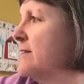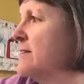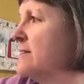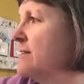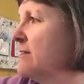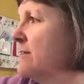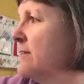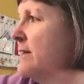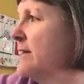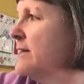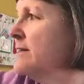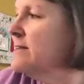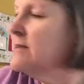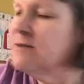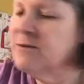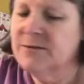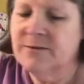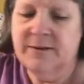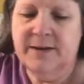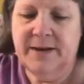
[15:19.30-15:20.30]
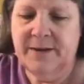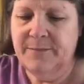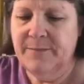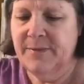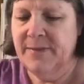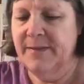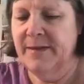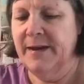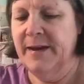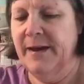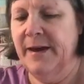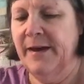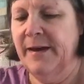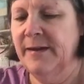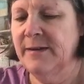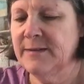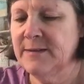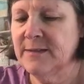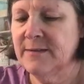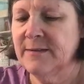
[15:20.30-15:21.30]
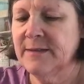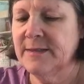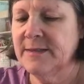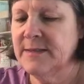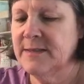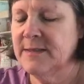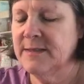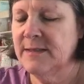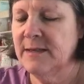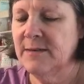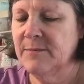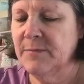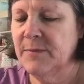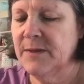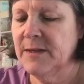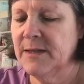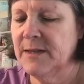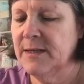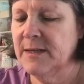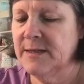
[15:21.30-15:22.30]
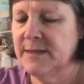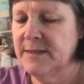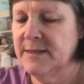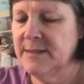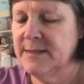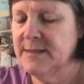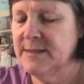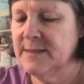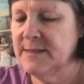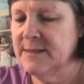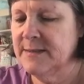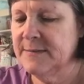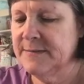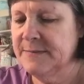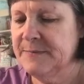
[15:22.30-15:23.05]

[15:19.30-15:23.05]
so let's grab that. So let's stamp this.